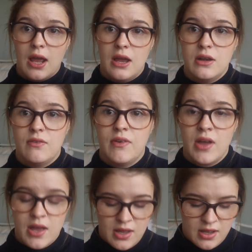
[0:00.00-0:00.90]
kind of
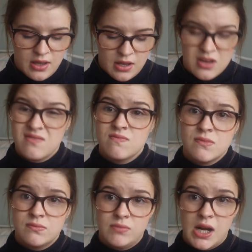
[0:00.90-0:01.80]

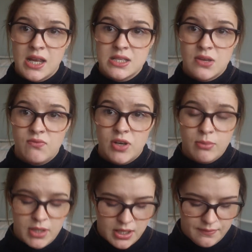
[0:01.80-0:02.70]
right as I'm
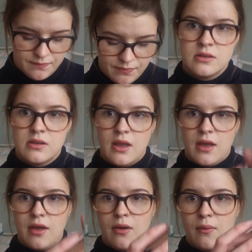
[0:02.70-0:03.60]
filming it. So
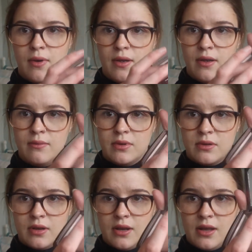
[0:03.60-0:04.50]
I'm
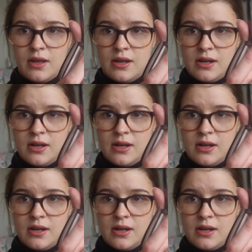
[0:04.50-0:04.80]
just going to...